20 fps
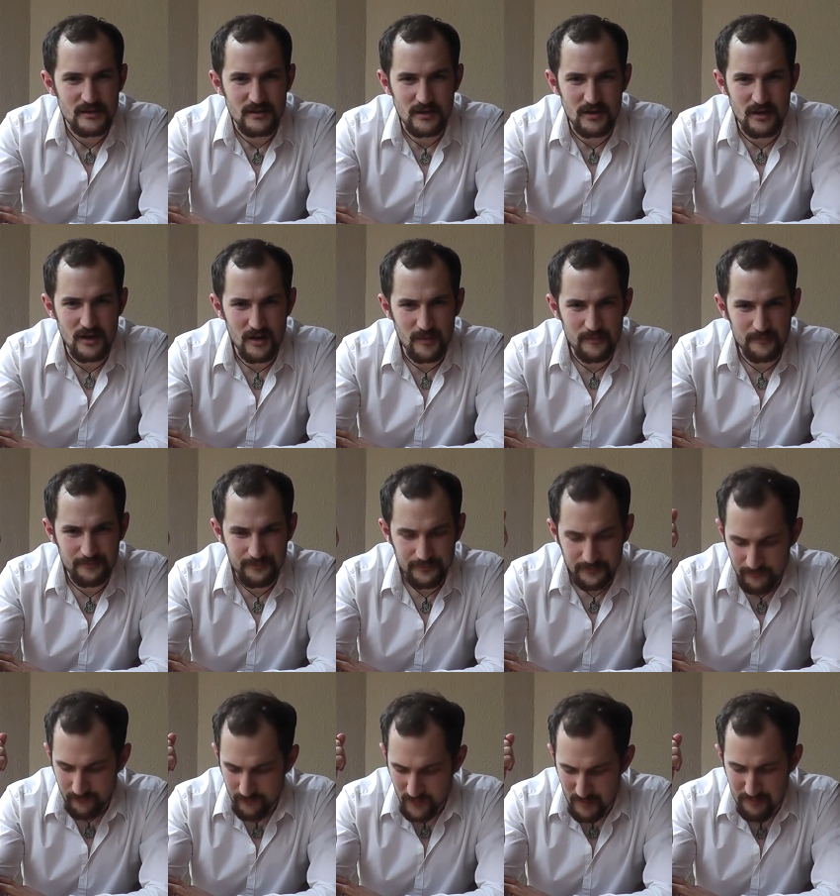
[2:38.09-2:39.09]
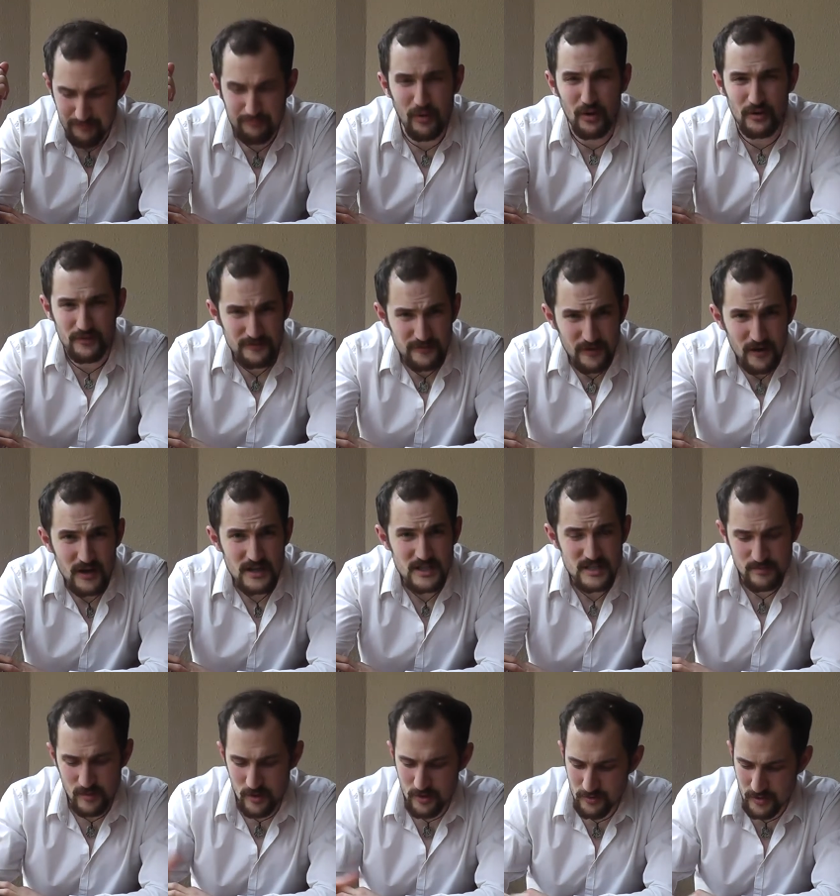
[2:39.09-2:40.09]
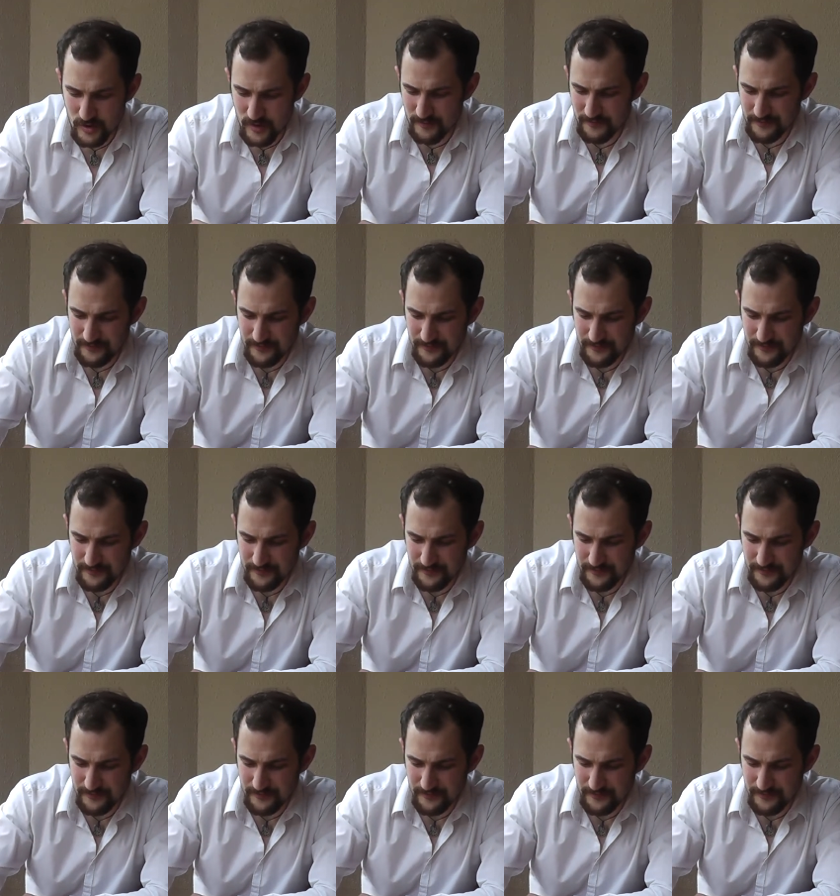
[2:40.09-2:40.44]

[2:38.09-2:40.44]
um, bonfire smoke.